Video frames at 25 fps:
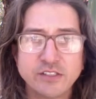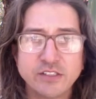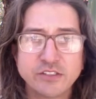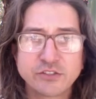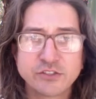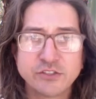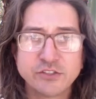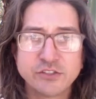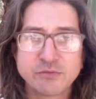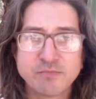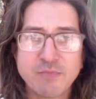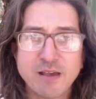
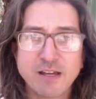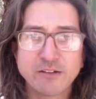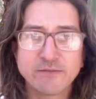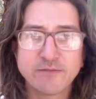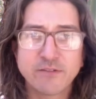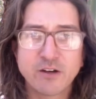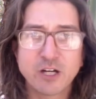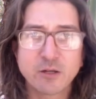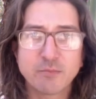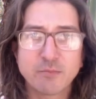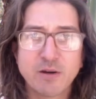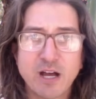introduced
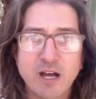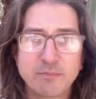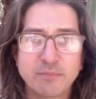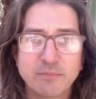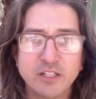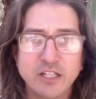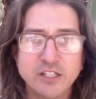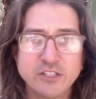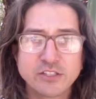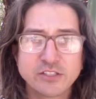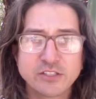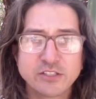megafauna
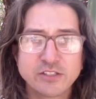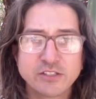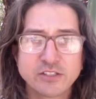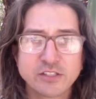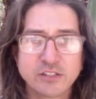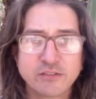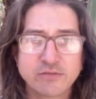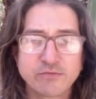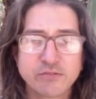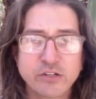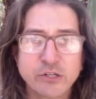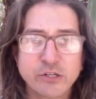populations
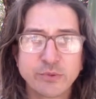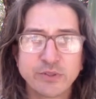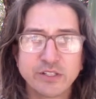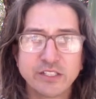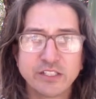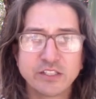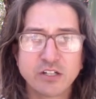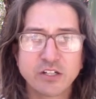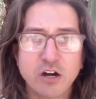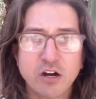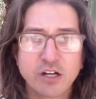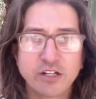are
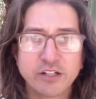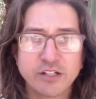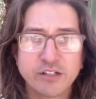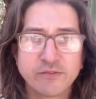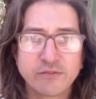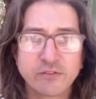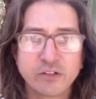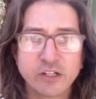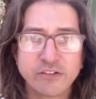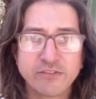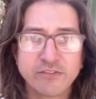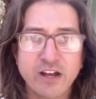frequently targeted
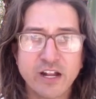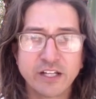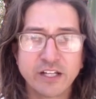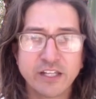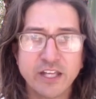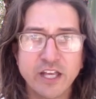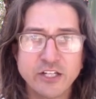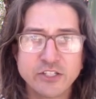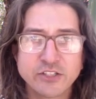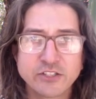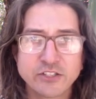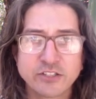for
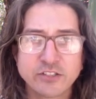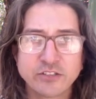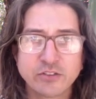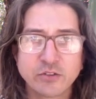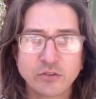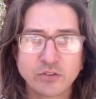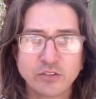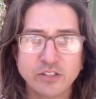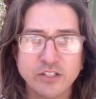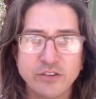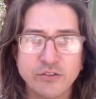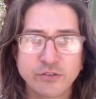eradication
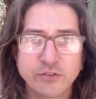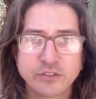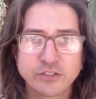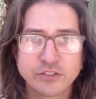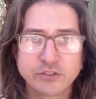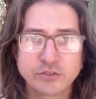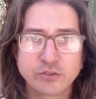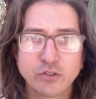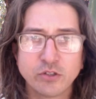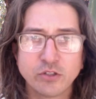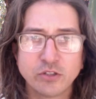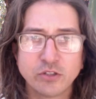or lethal
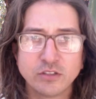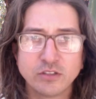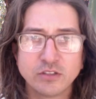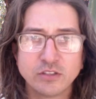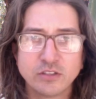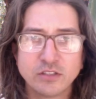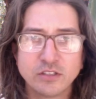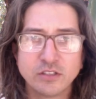control,